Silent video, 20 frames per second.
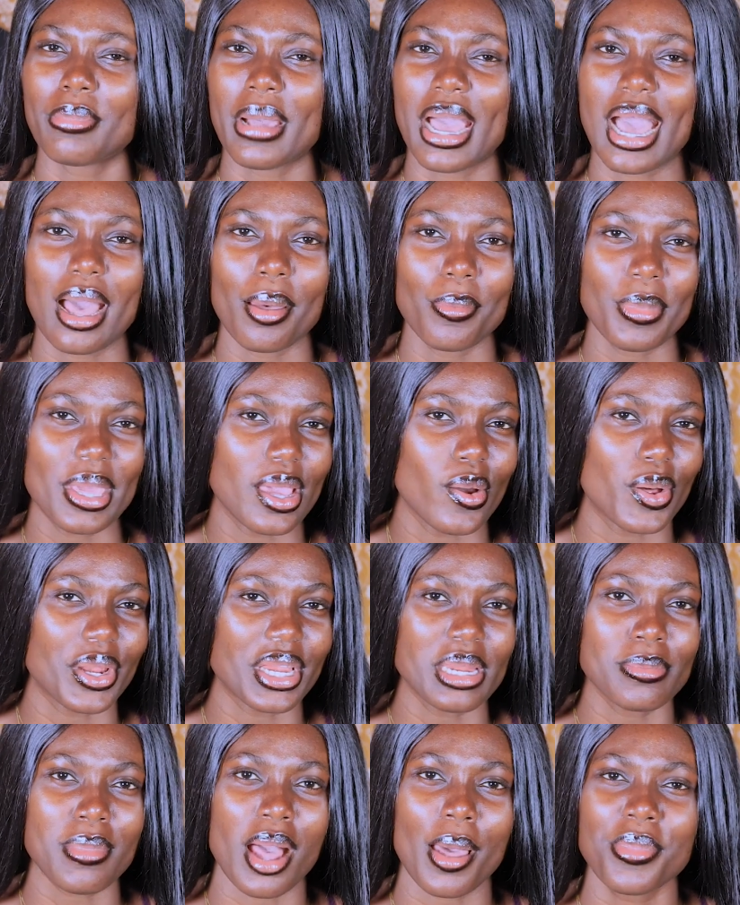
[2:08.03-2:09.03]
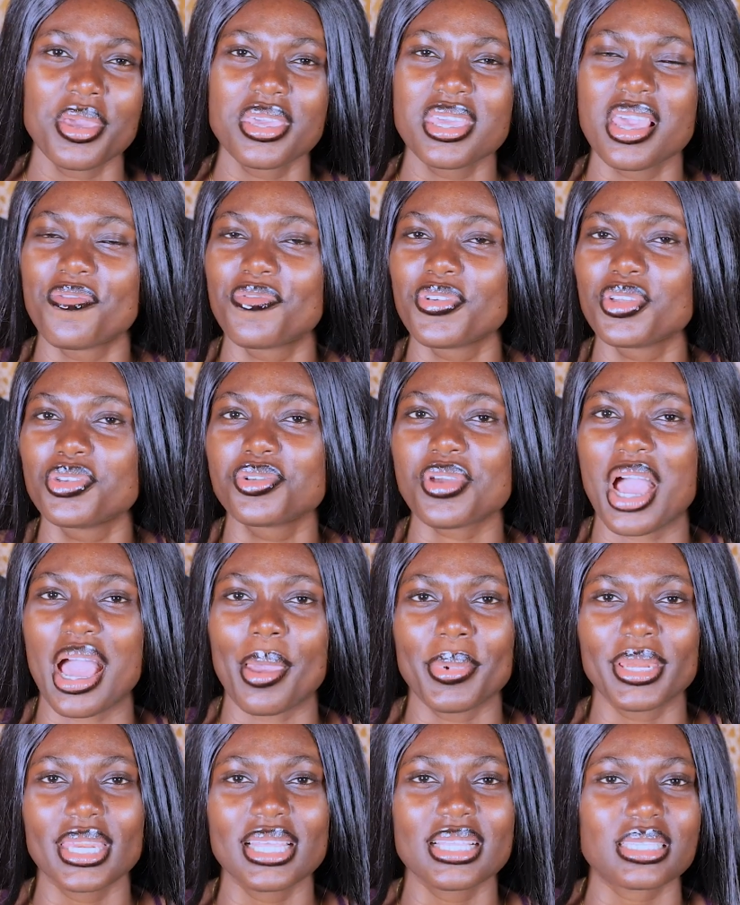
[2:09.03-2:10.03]
mammy on any mammy video.
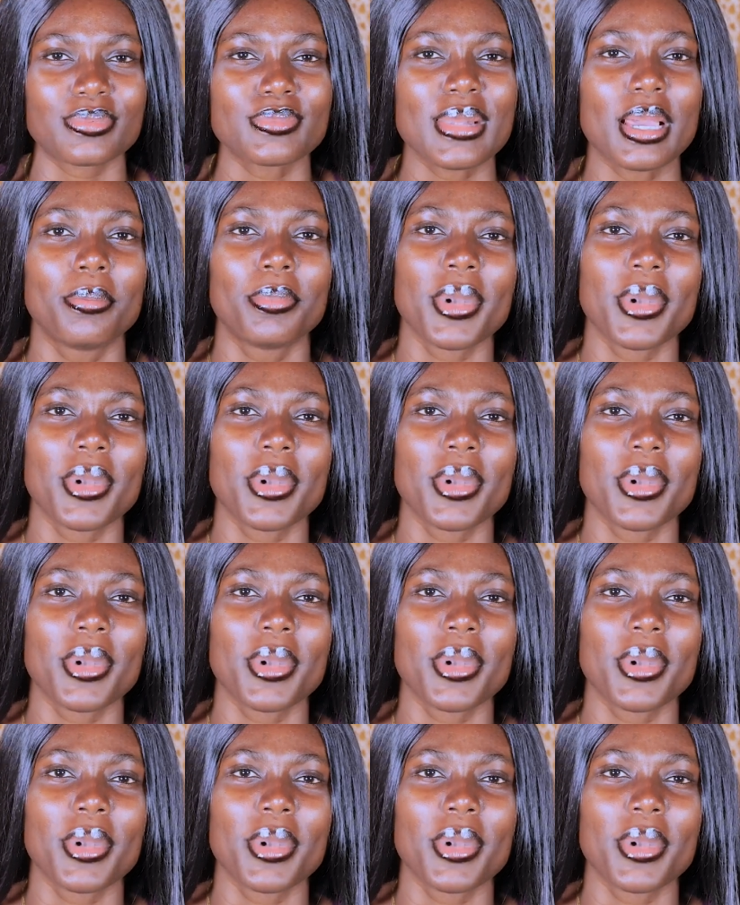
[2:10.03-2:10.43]
I mean, this my